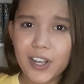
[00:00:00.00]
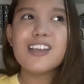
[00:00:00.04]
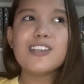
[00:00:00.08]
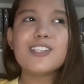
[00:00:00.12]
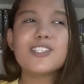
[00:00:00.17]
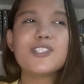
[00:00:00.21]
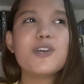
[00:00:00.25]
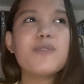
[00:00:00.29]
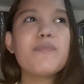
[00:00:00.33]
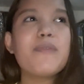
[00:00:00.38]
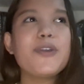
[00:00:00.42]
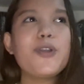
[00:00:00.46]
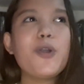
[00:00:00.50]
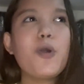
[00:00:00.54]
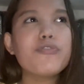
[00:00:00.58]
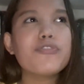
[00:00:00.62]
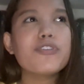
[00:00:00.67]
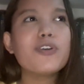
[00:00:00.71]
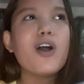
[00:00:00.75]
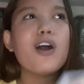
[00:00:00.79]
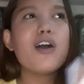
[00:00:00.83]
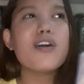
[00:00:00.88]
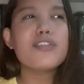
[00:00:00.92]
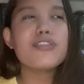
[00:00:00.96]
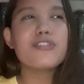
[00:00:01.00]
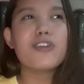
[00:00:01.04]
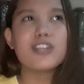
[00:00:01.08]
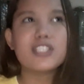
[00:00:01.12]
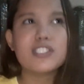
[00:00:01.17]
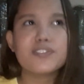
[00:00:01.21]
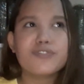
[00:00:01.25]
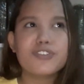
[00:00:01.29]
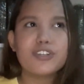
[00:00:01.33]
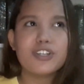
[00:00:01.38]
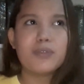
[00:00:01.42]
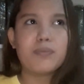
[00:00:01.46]
So my overall
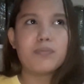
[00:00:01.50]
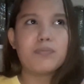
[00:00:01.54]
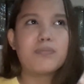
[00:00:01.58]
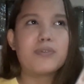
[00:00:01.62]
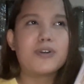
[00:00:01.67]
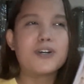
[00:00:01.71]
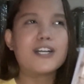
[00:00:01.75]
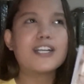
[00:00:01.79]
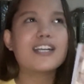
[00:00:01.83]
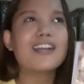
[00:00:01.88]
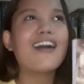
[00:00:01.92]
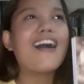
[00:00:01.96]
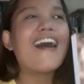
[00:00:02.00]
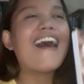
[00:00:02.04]
thoughts for the book,